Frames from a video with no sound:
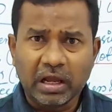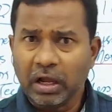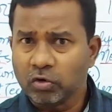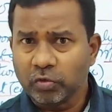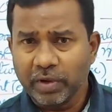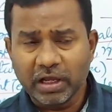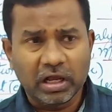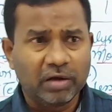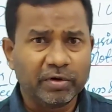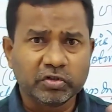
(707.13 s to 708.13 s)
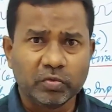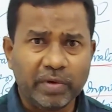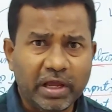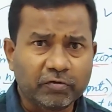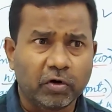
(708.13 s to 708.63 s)
how to make, how much to
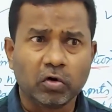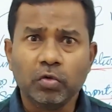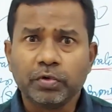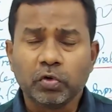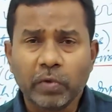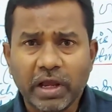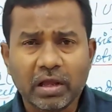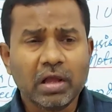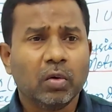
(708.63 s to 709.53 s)
make, for whom to make,